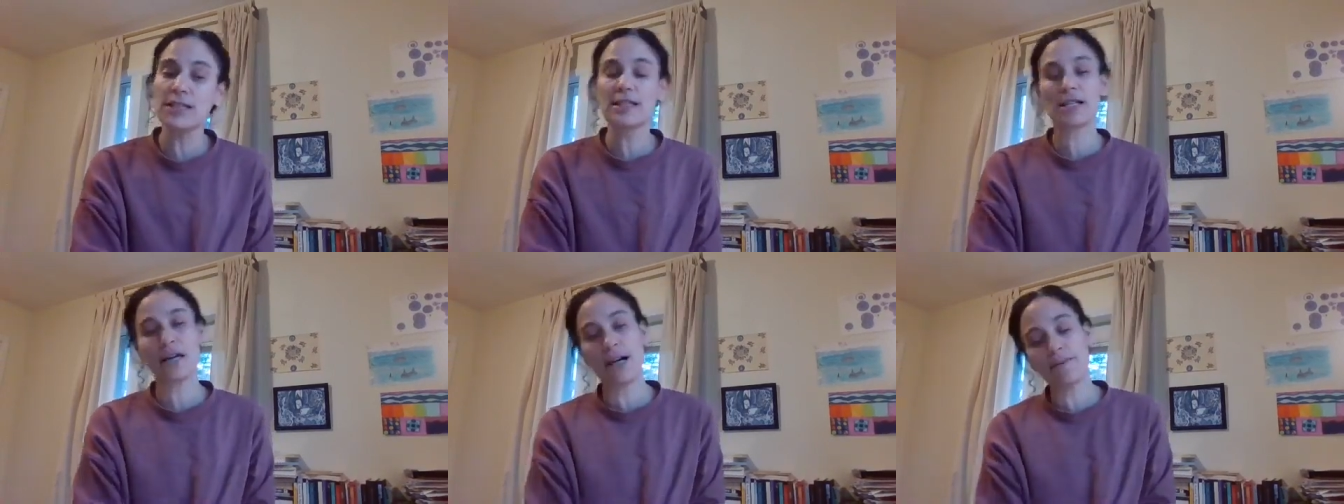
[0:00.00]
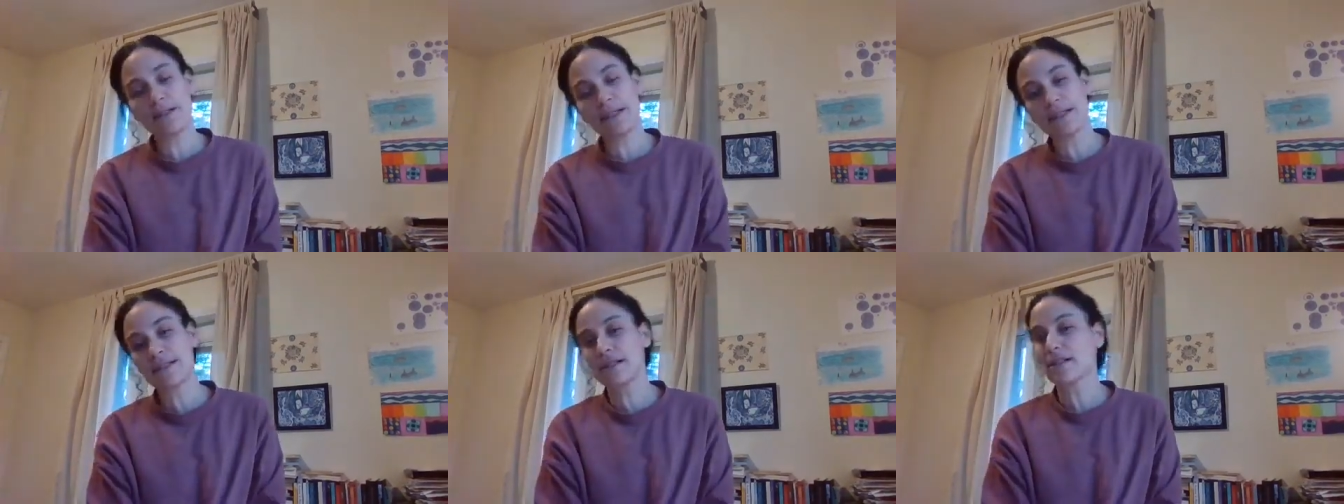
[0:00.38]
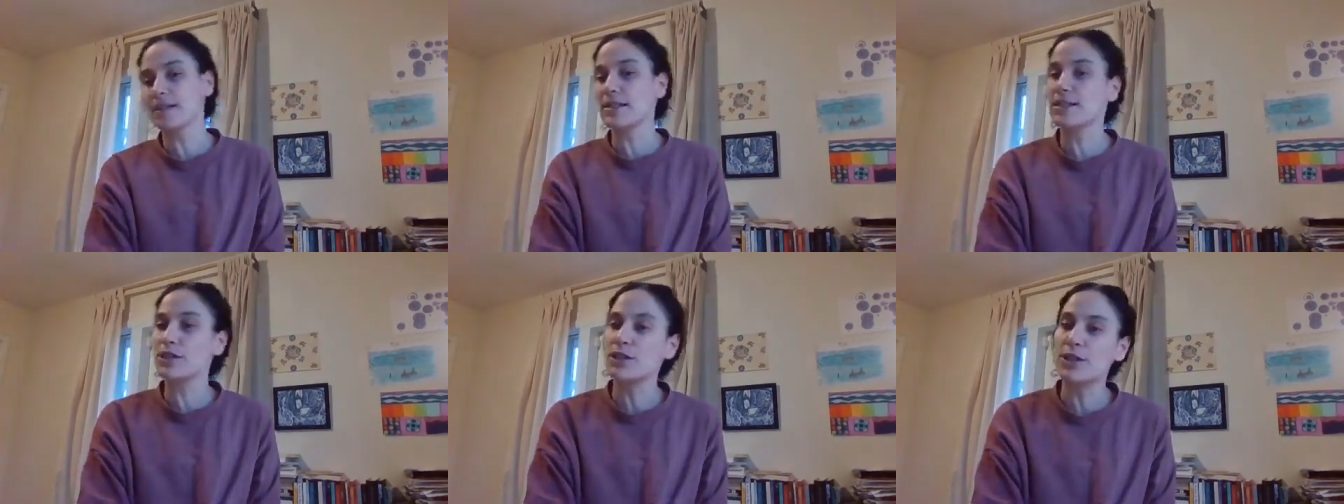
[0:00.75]
comments,
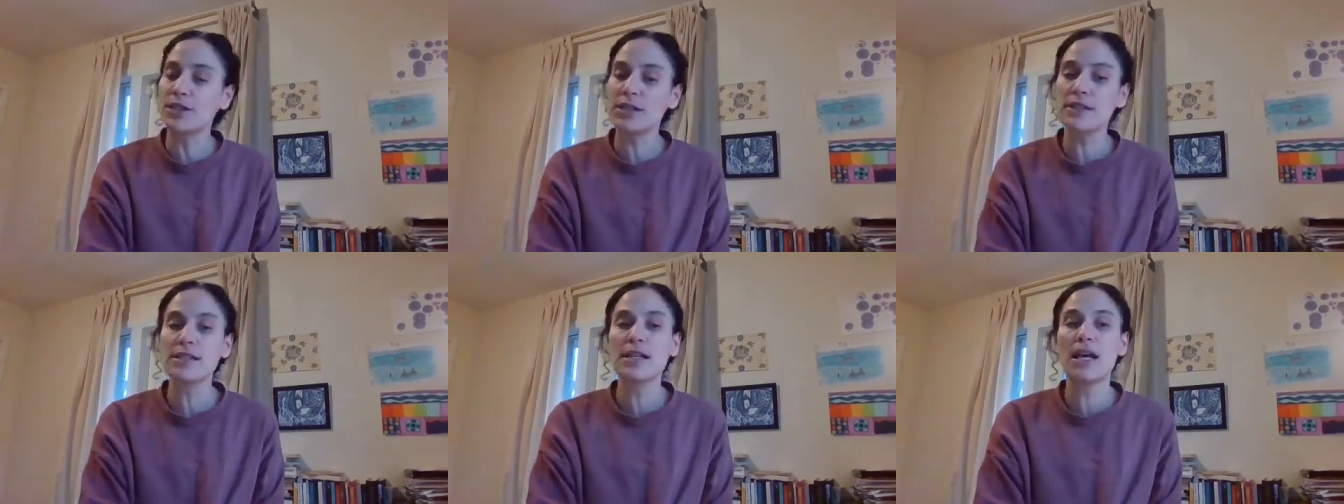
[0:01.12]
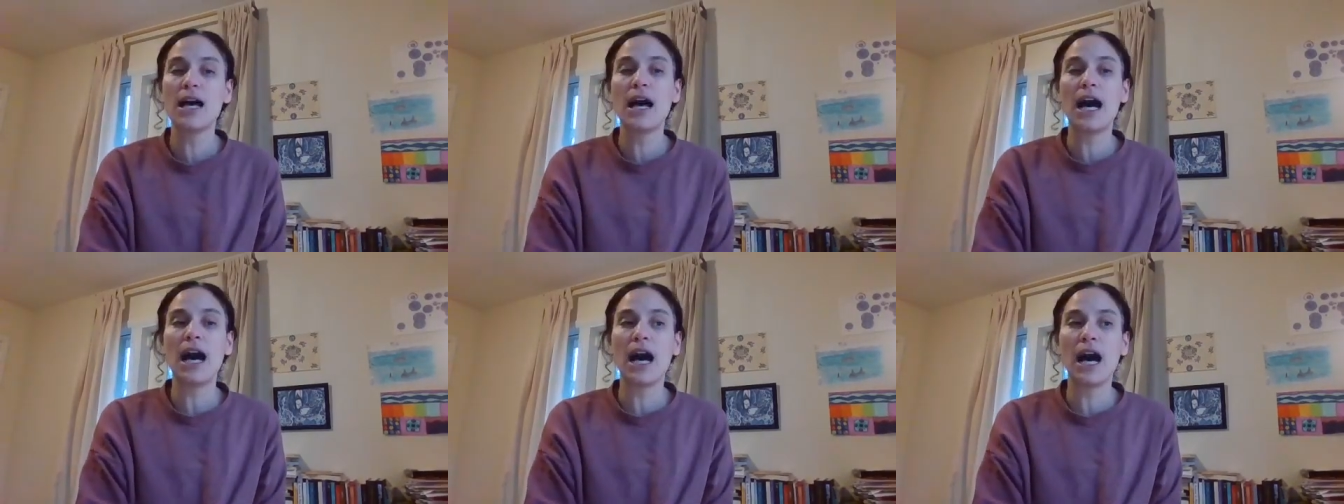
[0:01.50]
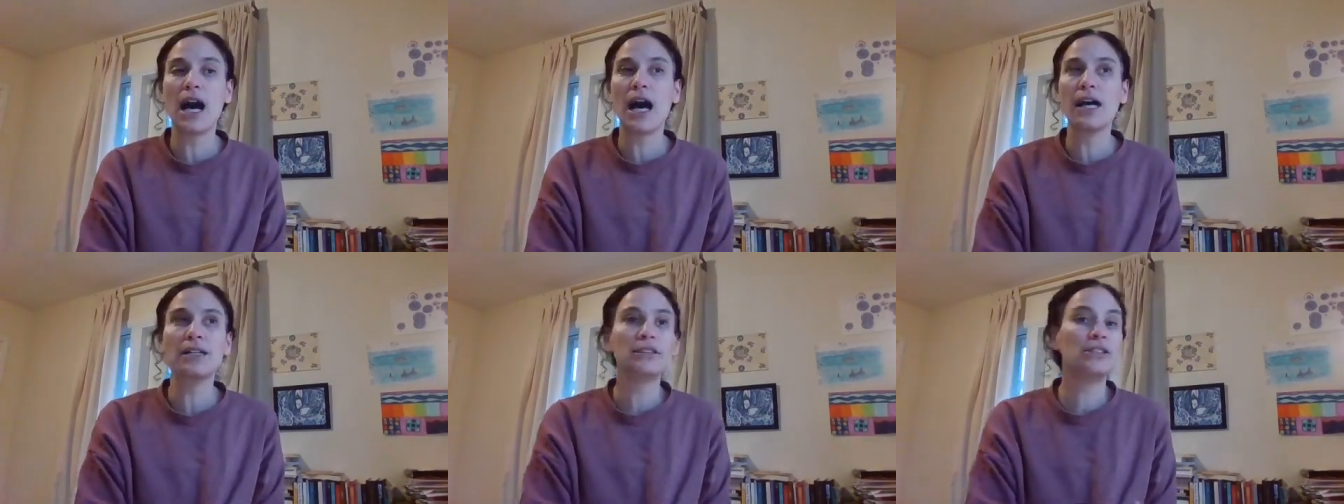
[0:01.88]
concerns,
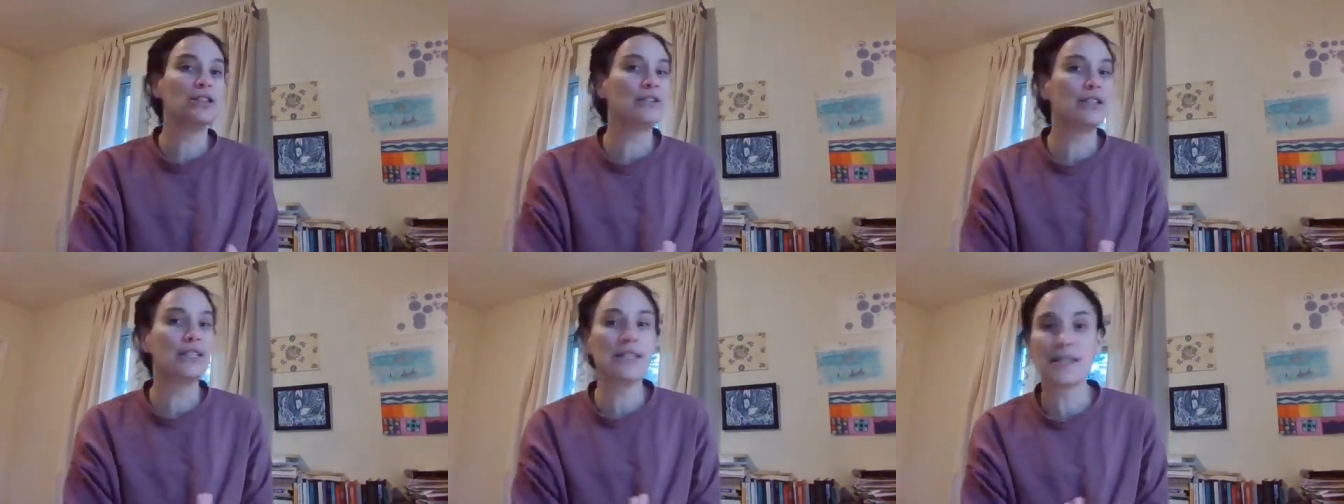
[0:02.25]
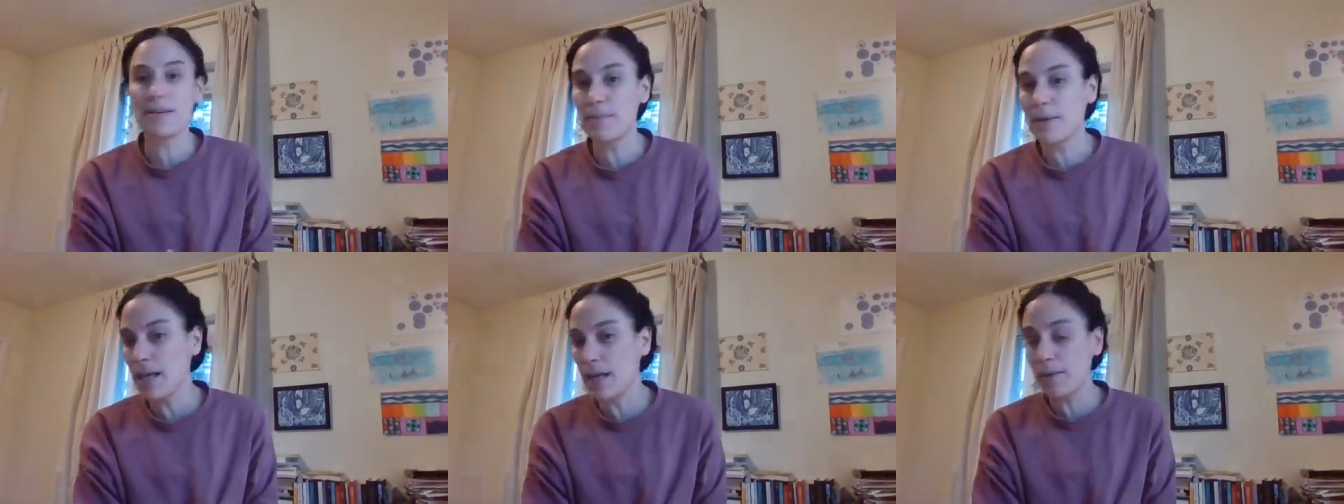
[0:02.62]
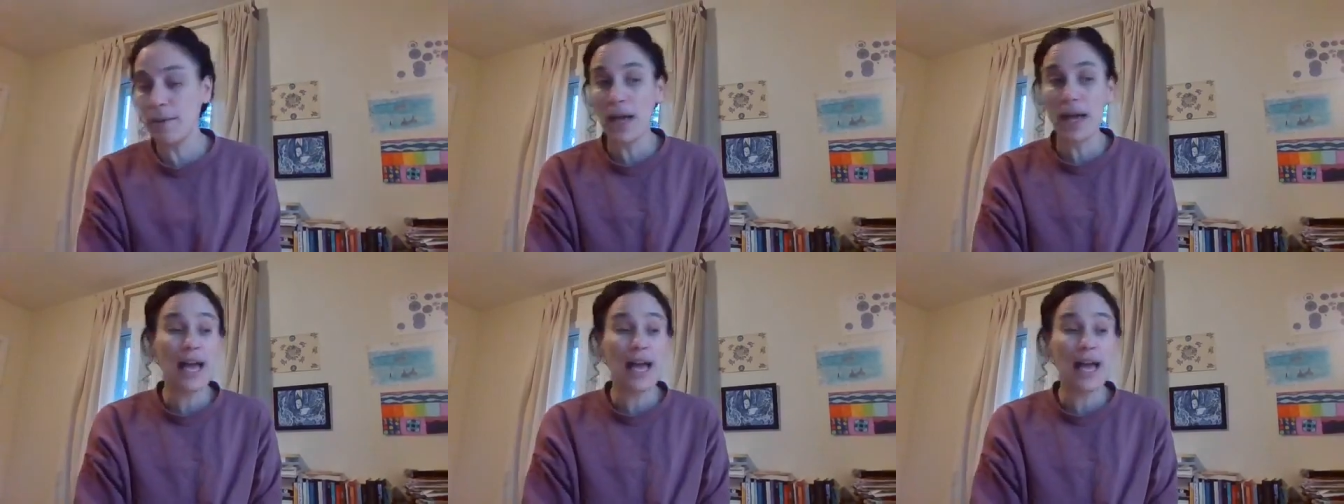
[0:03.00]
you need some help.